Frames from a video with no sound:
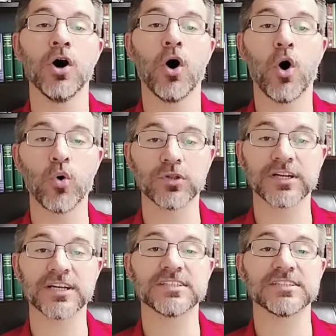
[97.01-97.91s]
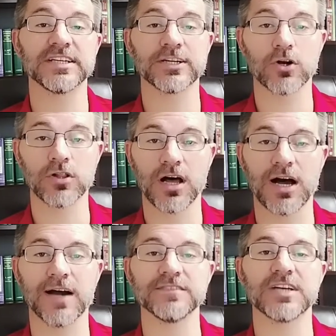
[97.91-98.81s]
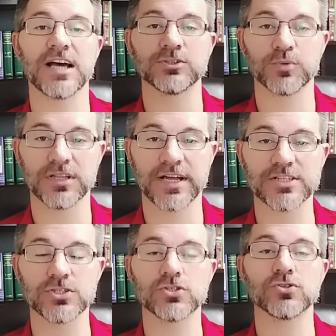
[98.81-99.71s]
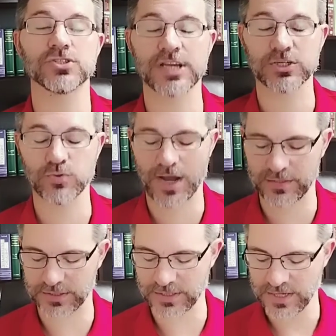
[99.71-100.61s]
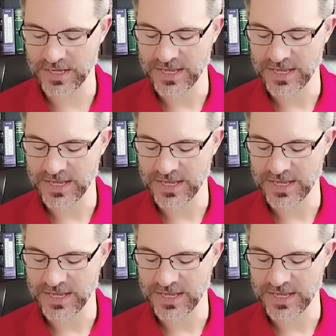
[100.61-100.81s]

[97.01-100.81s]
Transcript: holiness in our lives as it relates to sexuality.